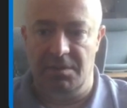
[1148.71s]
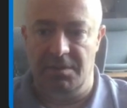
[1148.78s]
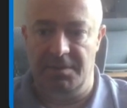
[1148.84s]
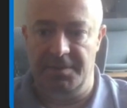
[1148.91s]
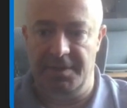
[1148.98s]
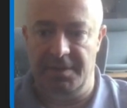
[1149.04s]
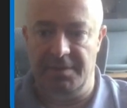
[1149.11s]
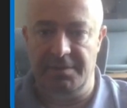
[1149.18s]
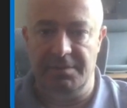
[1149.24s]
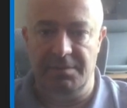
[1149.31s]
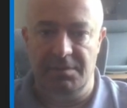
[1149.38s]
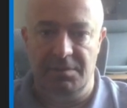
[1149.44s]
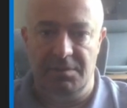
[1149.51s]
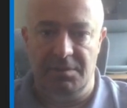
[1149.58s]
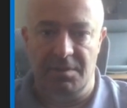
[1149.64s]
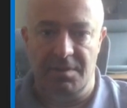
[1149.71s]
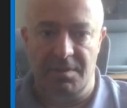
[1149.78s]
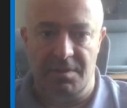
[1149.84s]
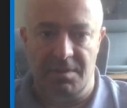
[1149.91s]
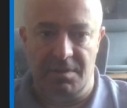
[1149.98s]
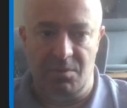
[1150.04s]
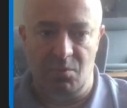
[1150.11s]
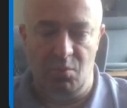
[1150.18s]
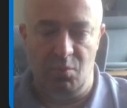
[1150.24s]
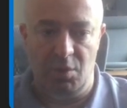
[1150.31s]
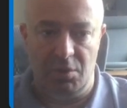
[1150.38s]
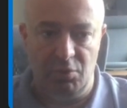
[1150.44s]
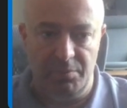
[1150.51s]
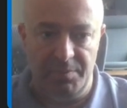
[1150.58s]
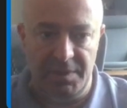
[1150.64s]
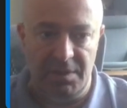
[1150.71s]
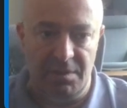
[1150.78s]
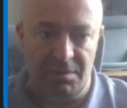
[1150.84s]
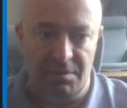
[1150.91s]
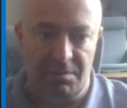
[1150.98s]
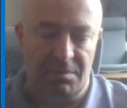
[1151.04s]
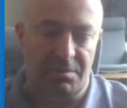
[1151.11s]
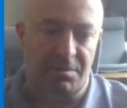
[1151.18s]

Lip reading: then what would be